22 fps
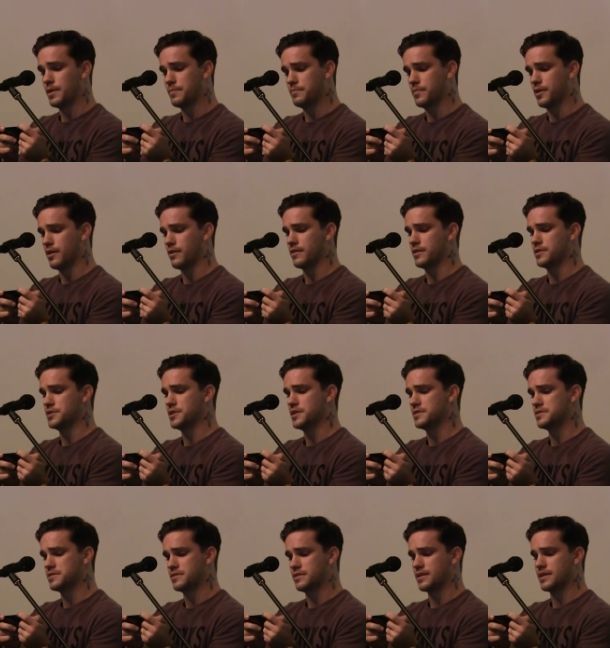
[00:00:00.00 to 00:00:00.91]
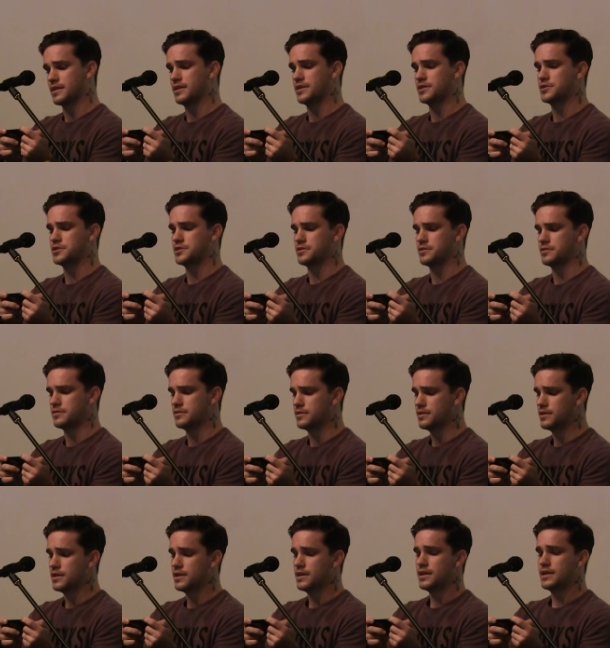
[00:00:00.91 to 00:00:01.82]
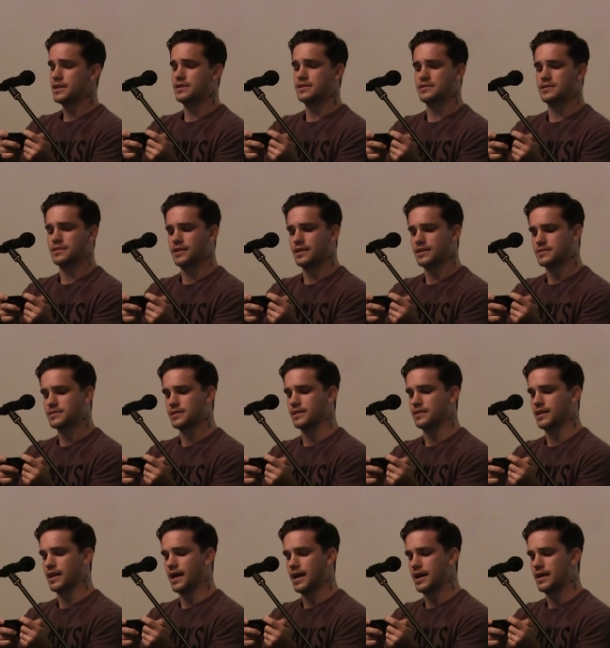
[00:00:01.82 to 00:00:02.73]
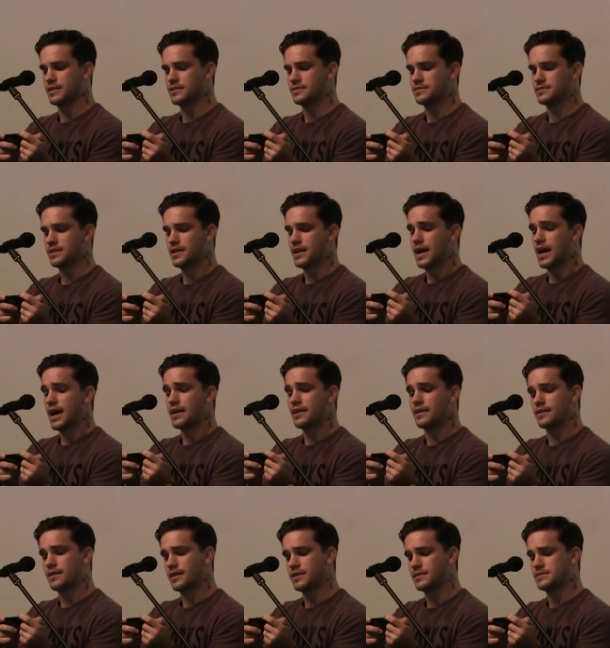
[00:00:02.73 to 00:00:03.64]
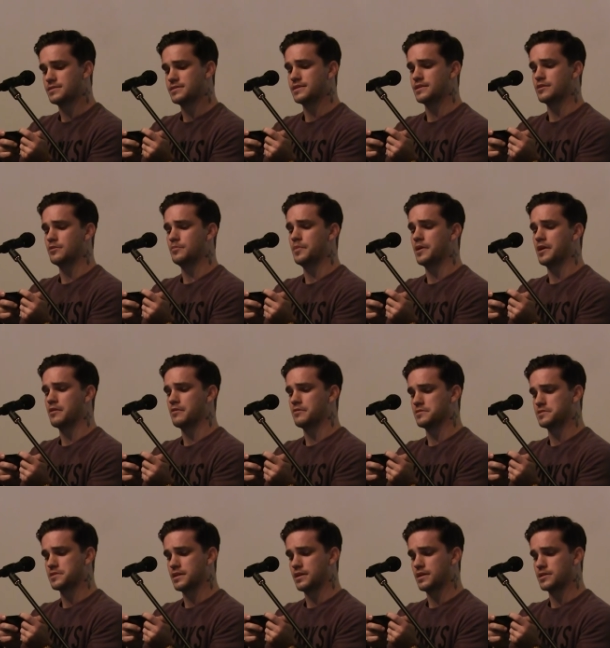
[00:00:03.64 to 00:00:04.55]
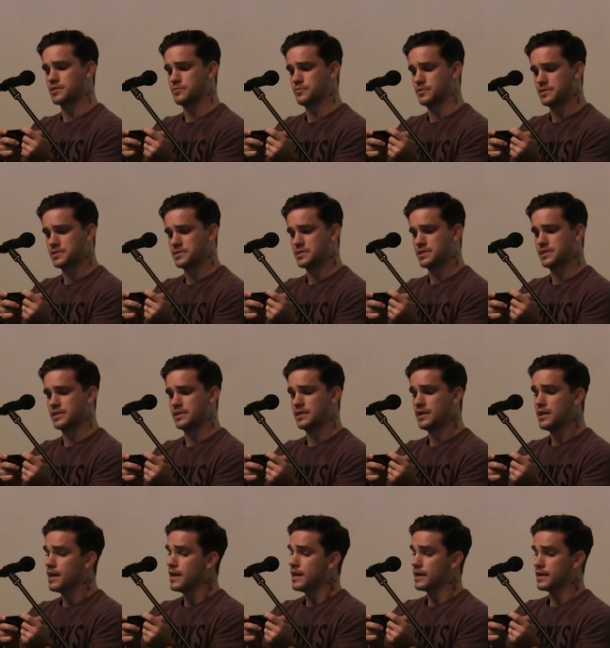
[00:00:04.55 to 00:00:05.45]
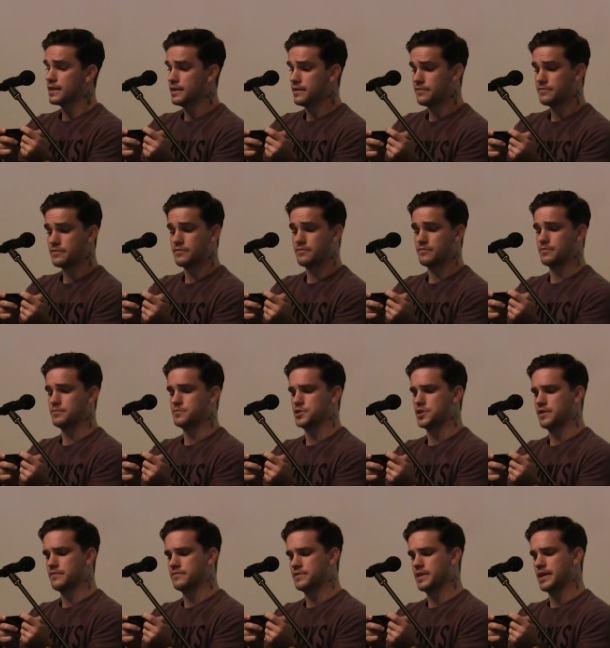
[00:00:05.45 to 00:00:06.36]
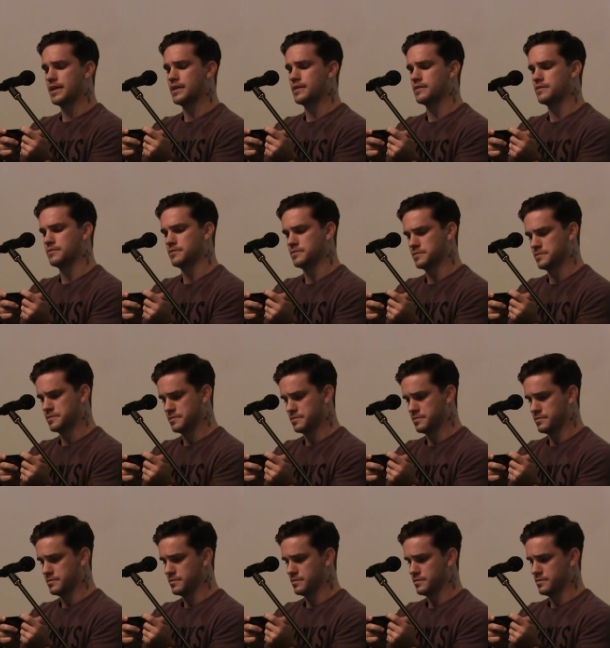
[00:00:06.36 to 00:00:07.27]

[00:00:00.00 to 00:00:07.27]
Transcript: wet bar adjacent to the kitchen. He selects a glass and a nice single barrel scotch whiskey, a gift from Jeff Daniels.